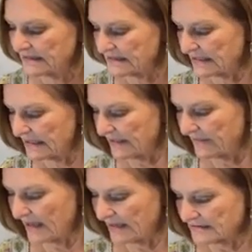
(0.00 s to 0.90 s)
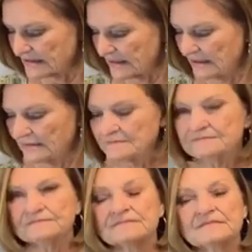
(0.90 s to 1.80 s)
to get
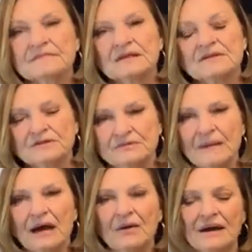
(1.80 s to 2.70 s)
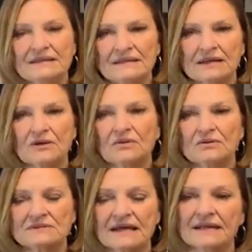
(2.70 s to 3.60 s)
those bioidenticals,